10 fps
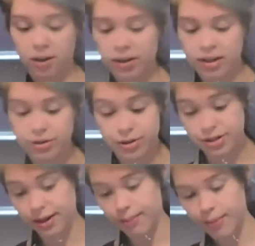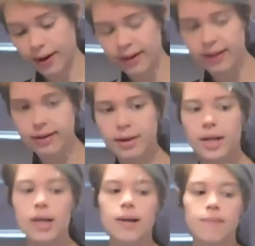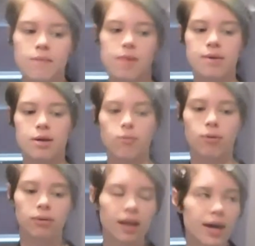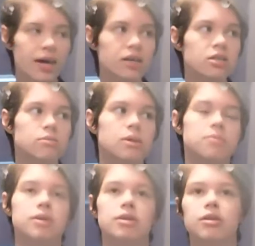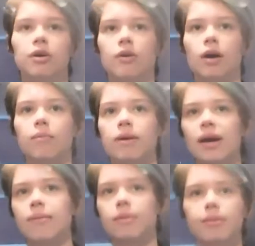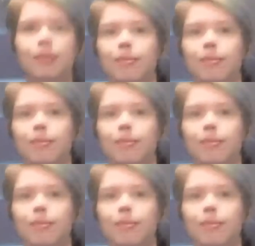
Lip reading: lucky just to get pregnant. Maybe it won't last. Maybe, I'll be able to be